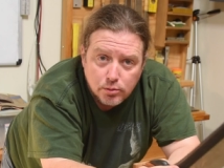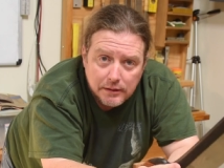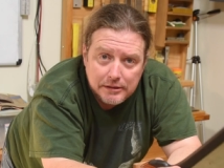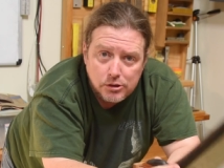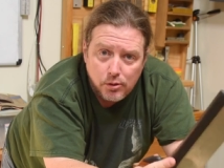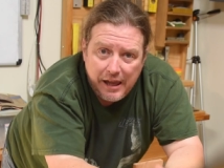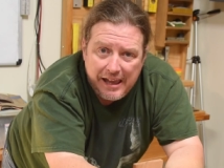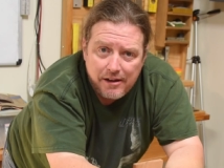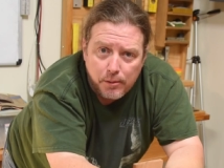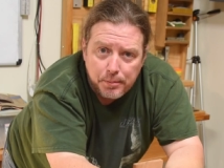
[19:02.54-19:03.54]
really do
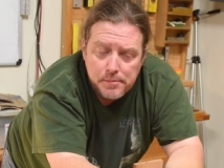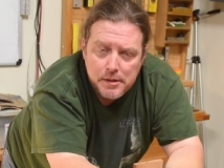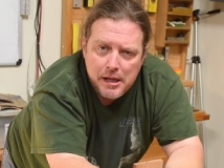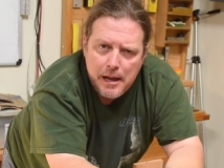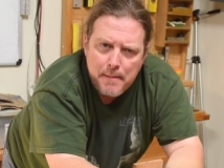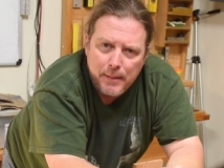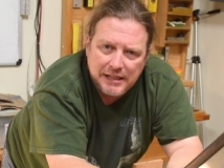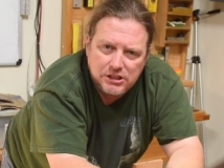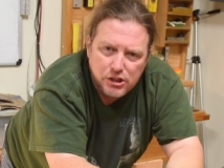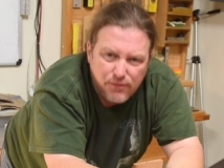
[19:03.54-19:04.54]
help.
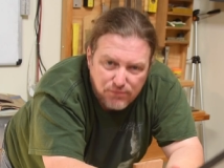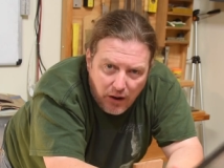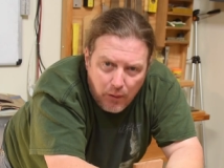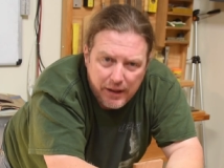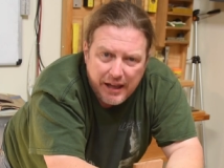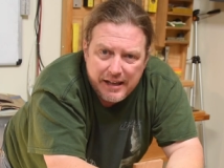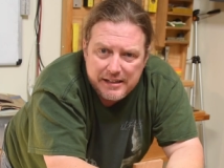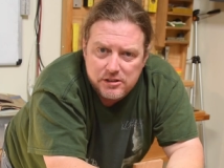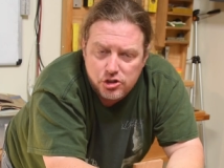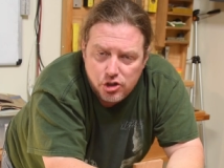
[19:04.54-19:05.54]
But it's just following
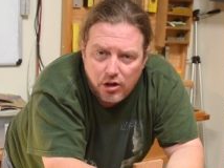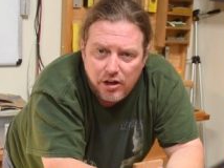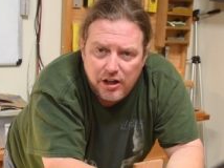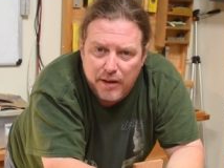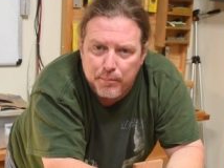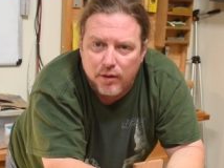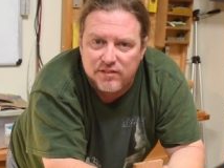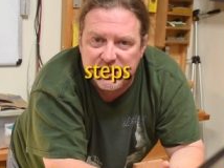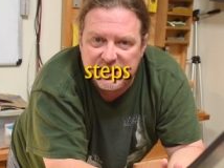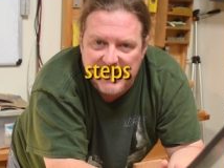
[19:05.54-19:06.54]
a certain number
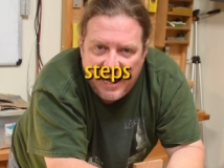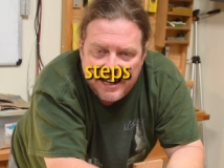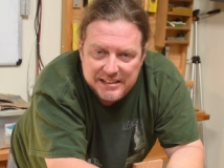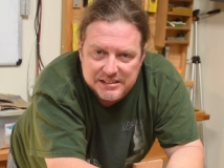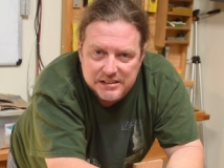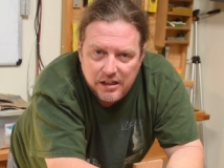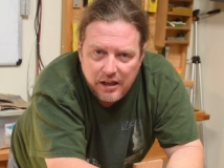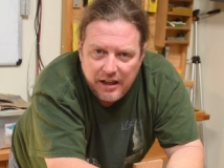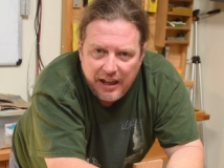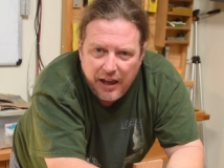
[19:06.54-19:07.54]
of sets.
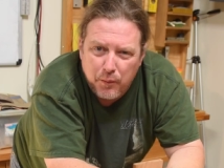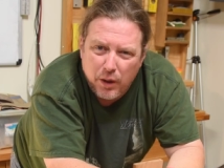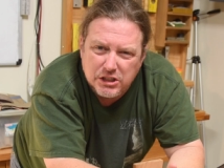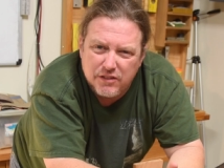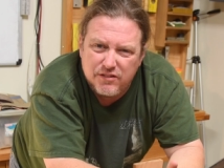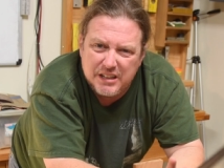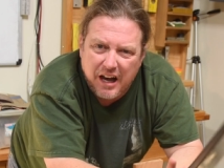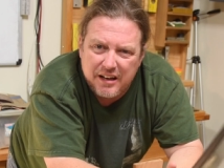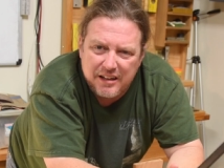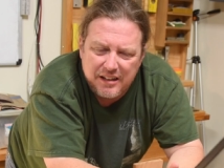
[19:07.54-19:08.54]
And once you've
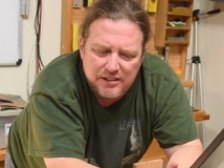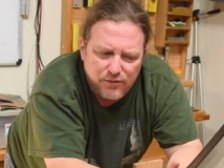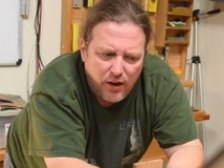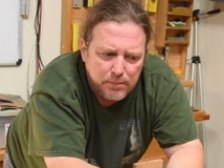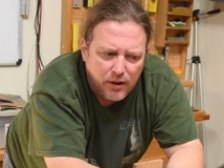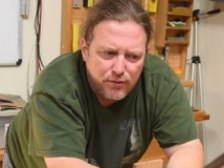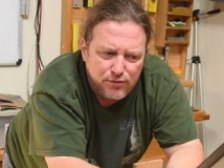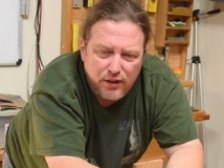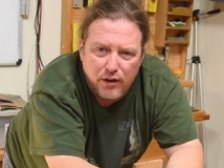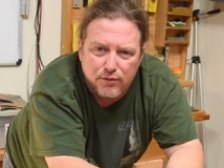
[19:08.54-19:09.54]
developed a
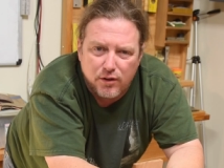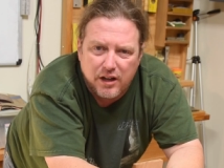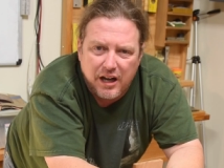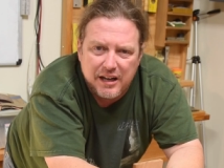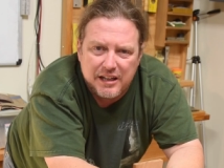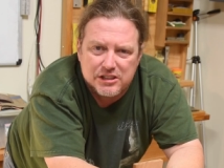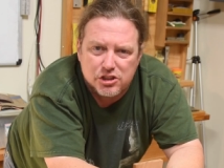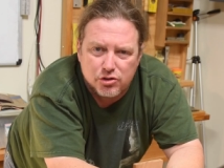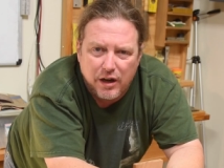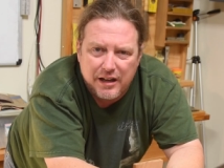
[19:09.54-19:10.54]
feel for cutting a
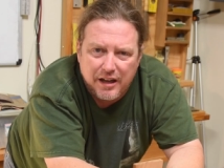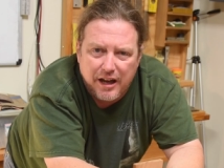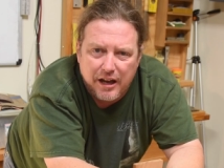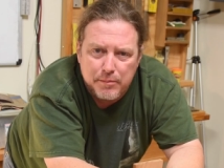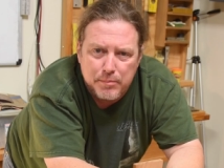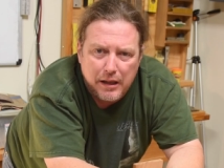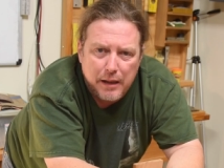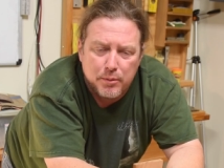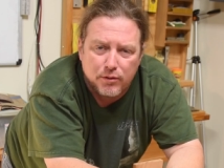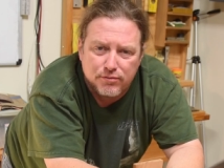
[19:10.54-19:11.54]
straight line, being
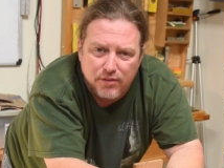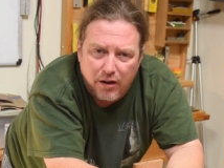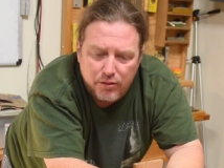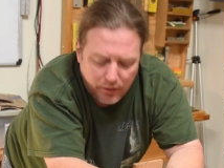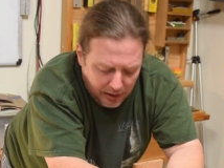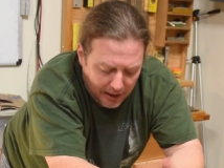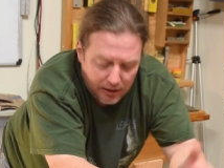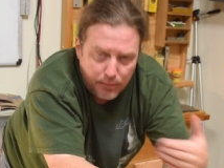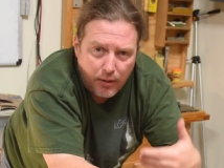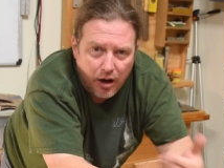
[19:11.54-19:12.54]
able to follow the
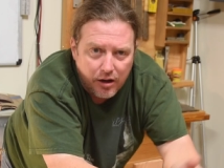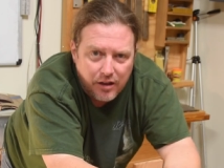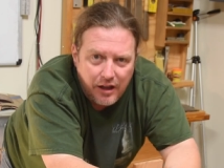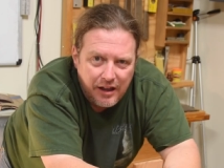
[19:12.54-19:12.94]
line you marked,